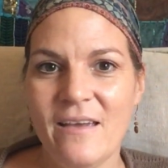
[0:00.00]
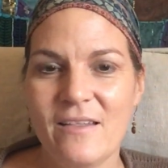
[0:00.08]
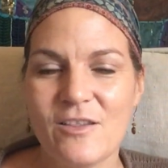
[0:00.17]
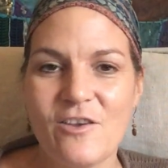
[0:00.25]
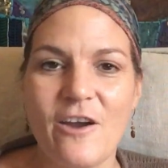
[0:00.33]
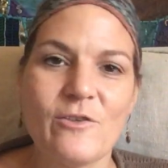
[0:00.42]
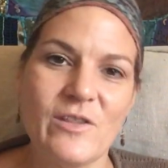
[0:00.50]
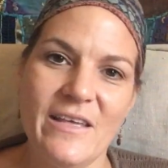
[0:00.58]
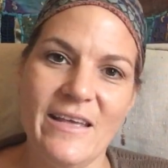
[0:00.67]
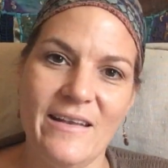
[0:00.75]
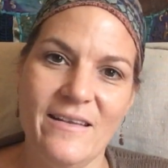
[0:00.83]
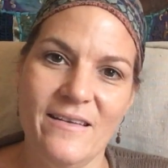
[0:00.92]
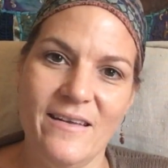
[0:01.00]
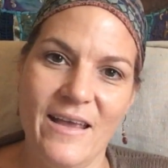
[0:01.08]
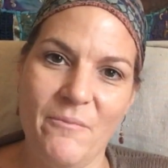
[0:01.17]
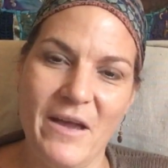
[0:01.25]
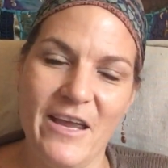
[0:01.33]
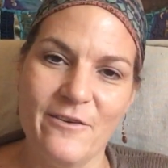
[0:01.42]
starseed
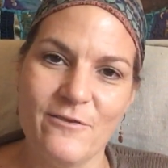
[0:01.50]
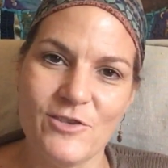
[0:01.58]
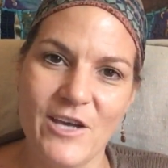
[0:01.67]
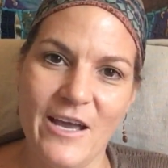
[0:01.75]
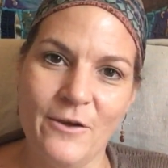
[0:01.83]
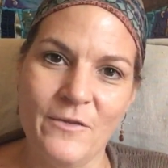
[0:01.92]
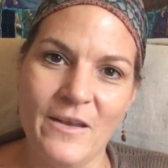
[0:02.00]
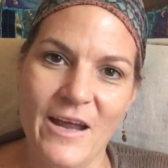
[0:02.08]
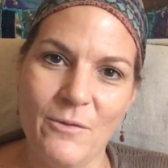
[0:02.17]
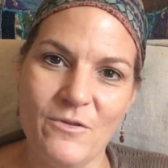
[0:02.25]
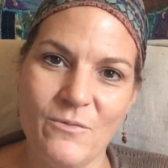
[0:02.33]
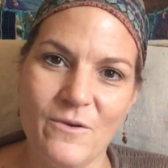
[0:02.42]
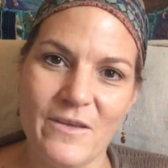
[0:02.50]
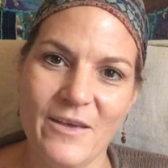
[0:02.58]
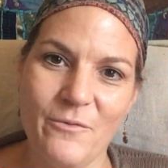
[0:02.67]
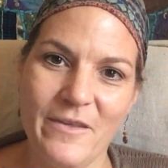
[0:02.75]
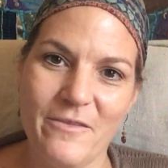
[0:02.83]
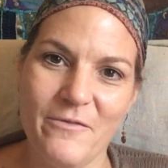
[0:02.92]
and my inner child that I was working with